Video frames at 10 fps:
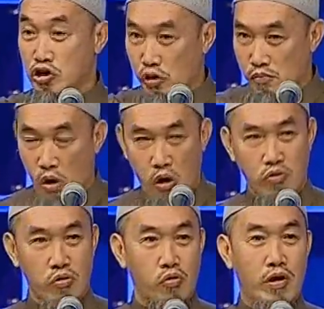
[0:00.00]
your
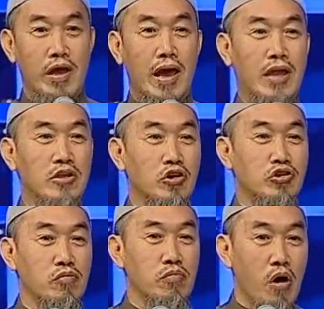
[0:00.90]
tomorrow. And
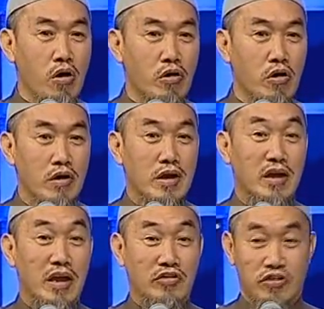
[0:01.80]
your
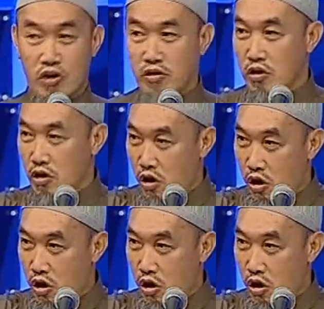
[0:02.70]
tomorrow is not